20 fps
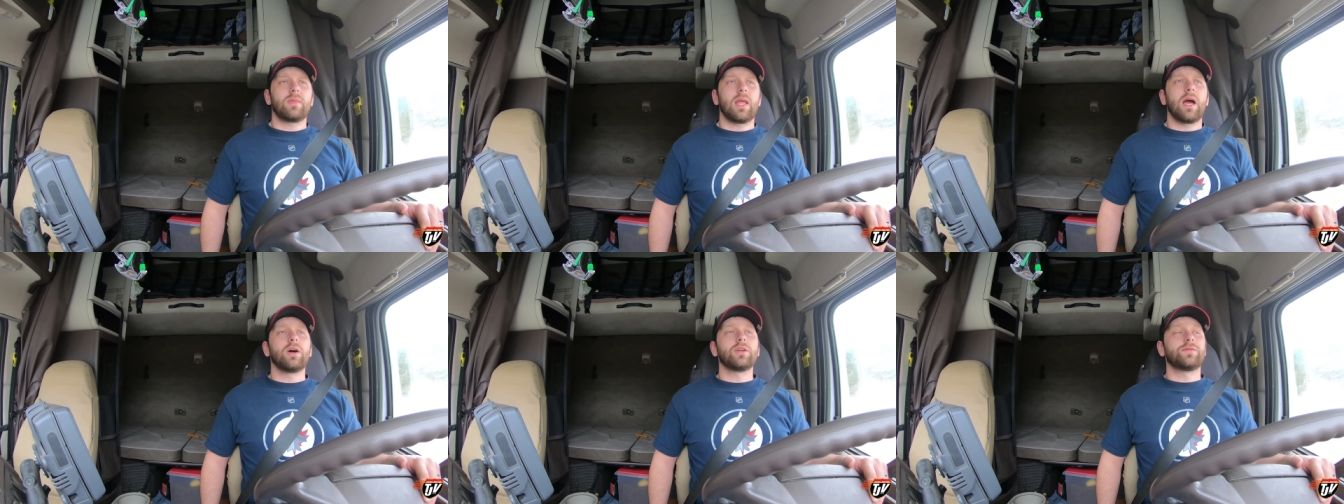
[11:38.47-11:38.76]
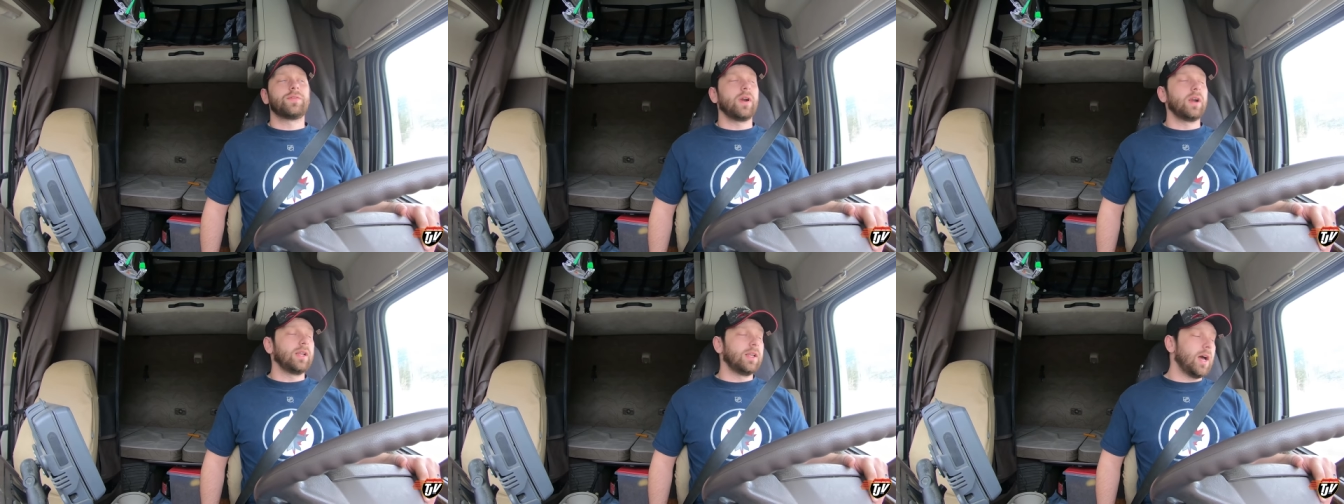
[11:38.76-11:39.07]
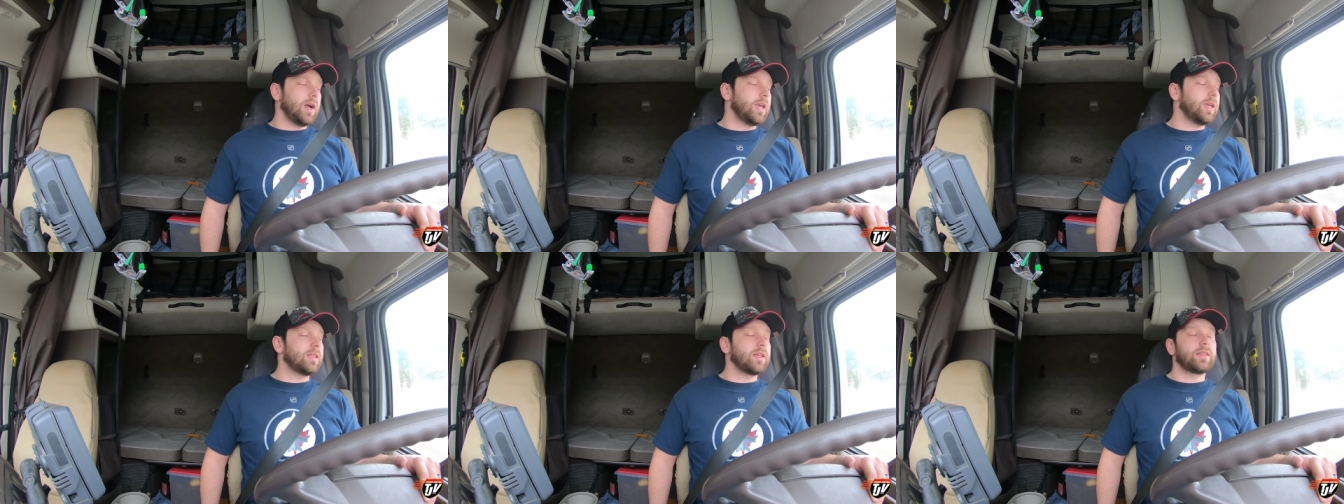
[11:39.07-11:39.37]
I was very
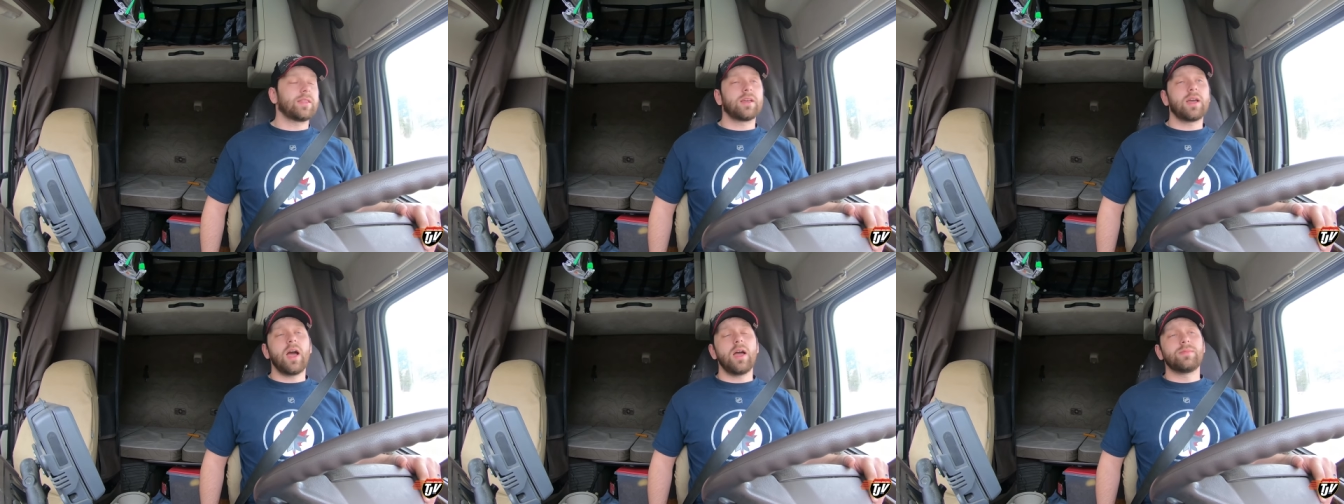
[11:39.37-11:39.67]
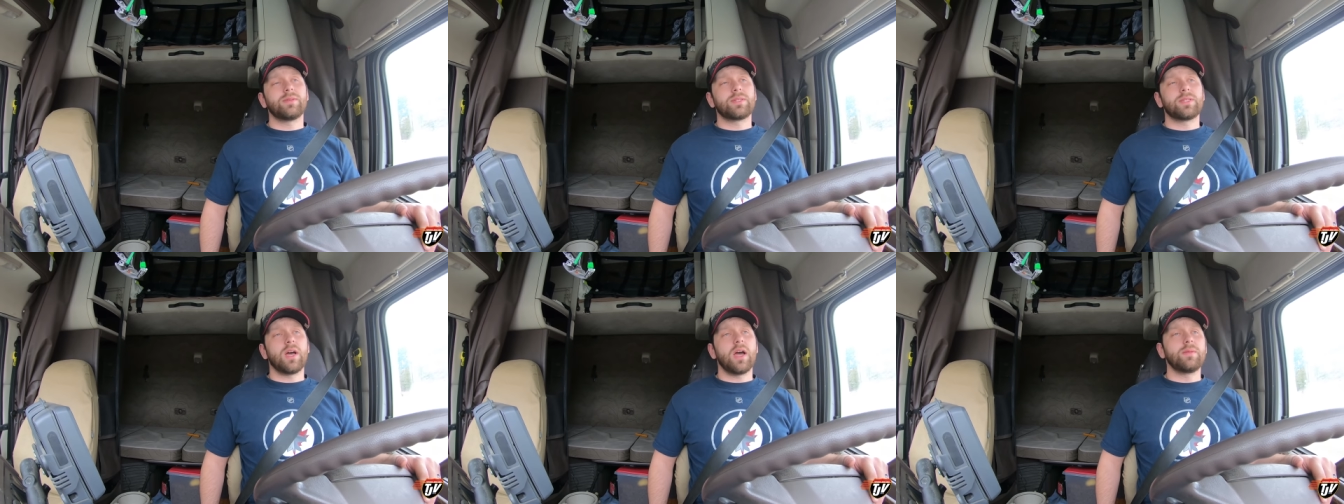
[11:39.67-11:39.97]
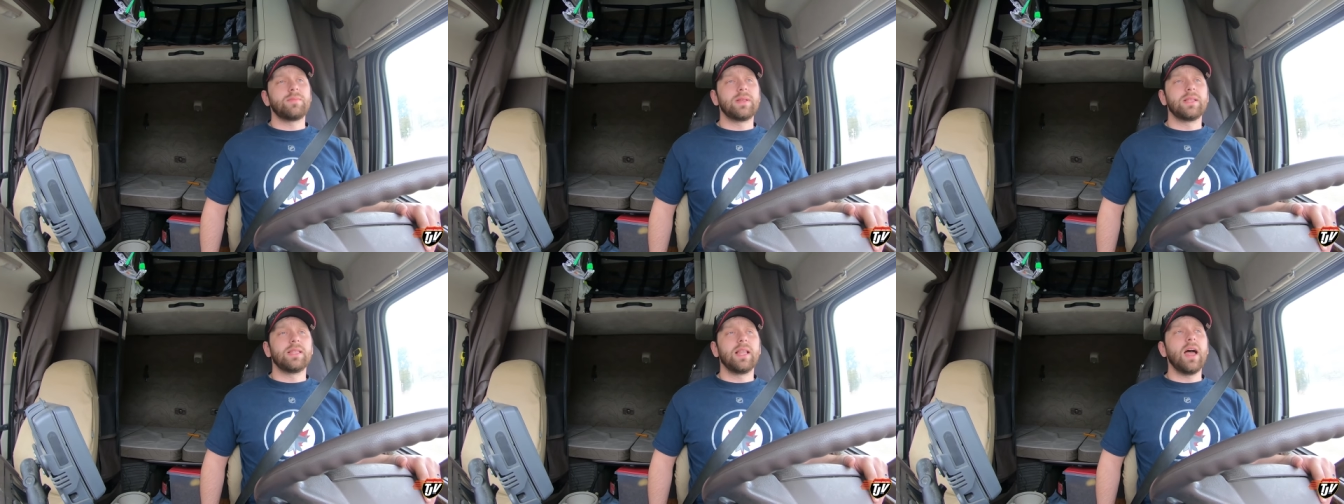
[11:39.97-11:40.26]
lucky that the guy
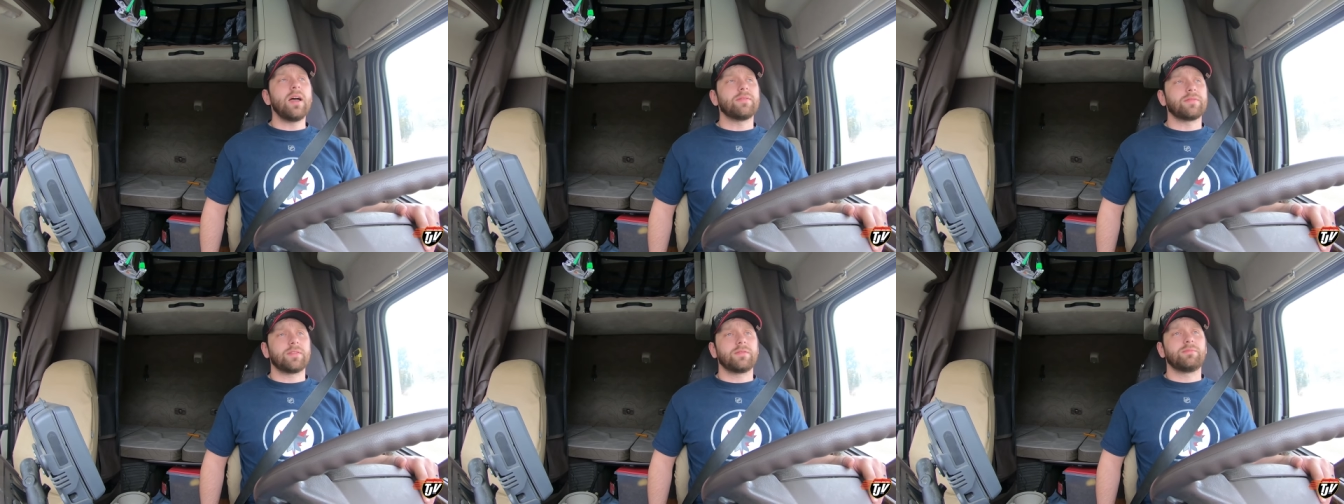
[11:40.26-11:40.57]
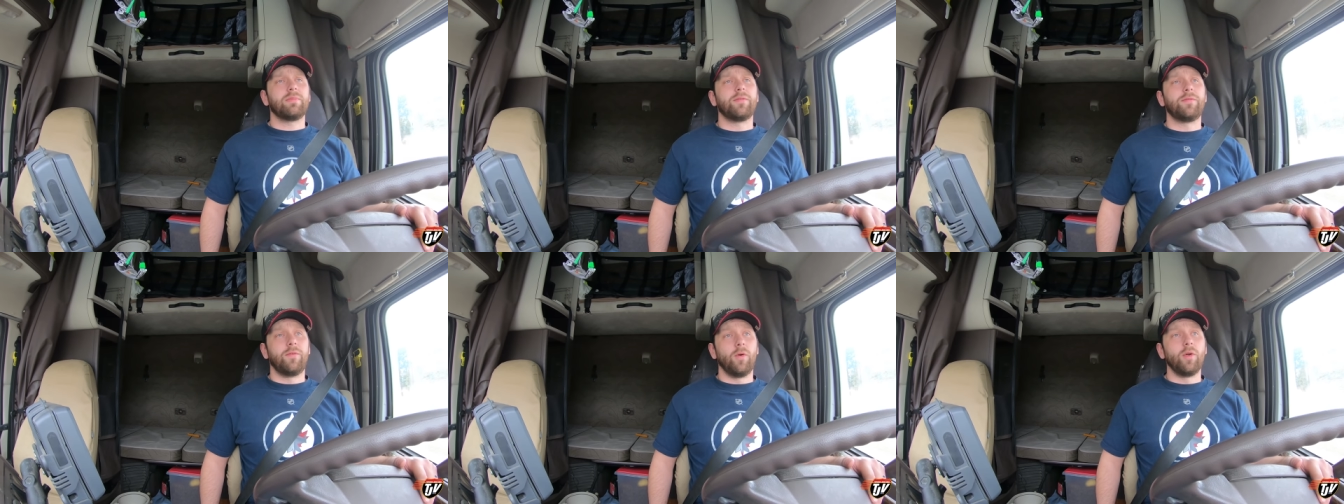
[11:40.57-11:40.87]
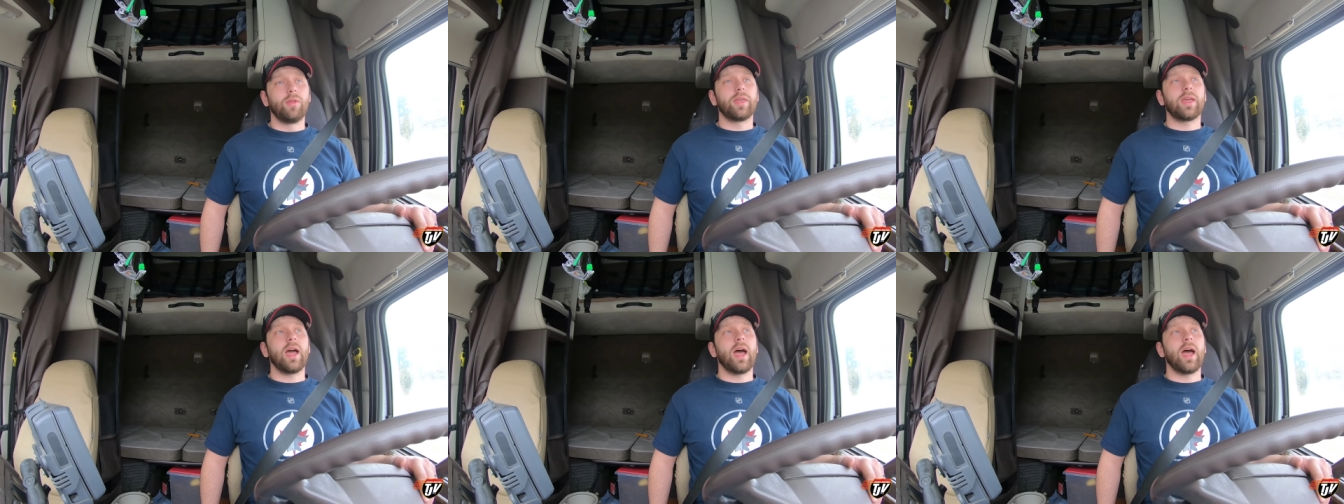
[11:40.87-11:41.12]
beside me left before the